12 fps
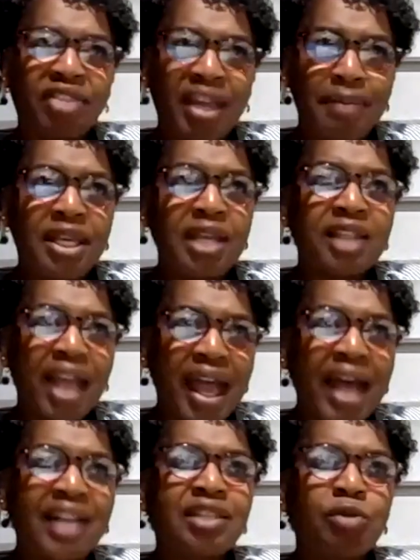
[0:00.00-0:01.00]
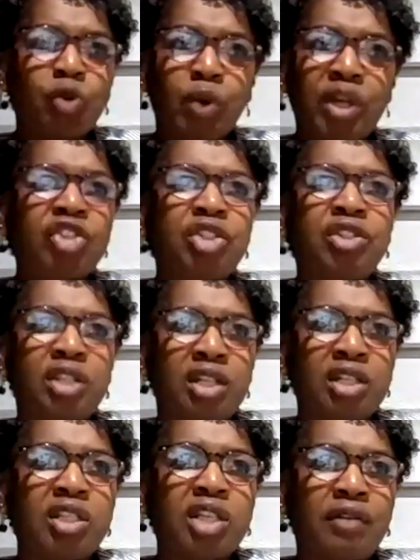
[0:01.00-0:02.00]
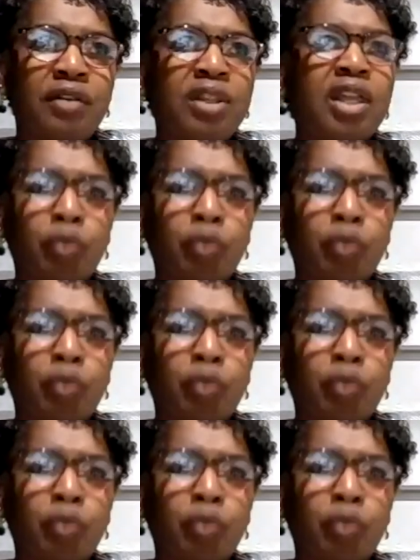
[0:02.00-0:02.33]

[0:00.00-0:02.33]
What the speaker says: begin to ask some questions in discovery that